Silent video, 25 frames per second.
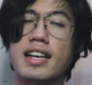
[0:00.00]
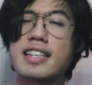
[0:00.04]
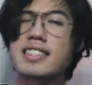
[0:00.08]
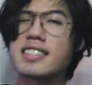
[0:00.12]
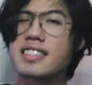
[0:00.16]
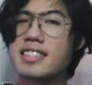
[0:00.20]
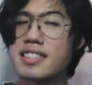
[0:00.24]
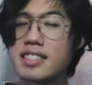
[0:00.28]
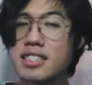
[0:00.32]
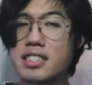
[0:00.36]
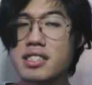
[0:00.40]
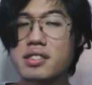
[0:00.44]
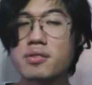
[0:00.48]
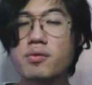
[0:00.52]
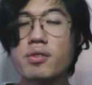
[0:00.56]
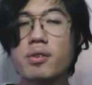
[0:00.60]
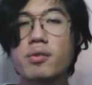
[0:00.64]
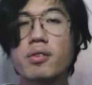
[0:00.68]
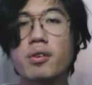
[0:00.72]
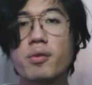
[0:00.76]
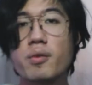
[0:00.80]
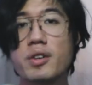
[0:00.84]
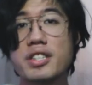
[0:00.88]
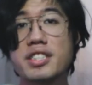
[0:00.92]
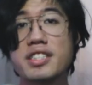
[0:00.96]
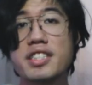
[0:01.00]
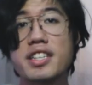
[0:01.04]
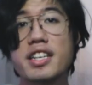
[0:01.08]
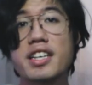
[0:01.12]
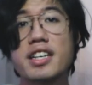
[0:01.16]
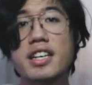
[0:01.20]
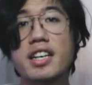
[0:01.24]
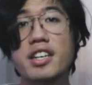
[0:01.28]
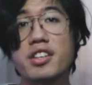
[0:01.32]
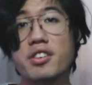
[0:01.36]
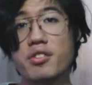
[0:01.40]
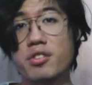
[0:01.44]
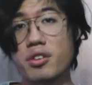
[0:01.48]
And since we were visiting
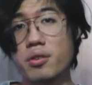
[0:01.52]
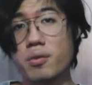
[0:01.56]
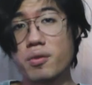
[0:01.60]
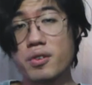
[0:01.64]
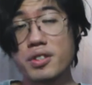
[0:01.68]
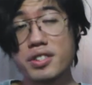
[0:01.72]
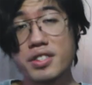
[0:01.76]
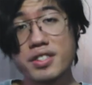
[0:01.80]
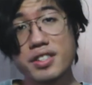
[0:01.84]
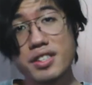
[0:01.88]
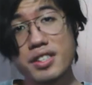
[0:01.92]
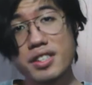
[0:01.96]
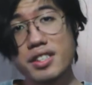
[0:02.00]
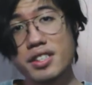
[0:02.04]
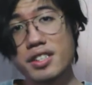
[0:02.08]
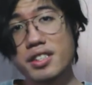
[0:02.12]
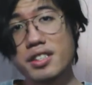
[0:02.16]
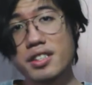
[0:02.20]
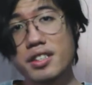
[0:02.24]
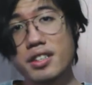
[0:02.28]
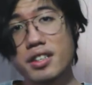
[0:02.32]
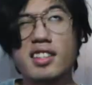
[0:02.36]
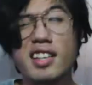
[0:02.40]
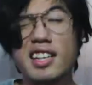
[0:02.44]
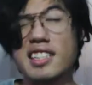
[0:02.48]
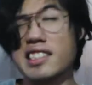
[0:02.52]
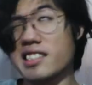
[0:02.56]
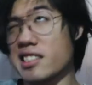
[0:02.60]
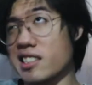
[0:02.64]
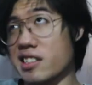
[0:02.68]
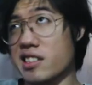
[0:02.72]
a university, there's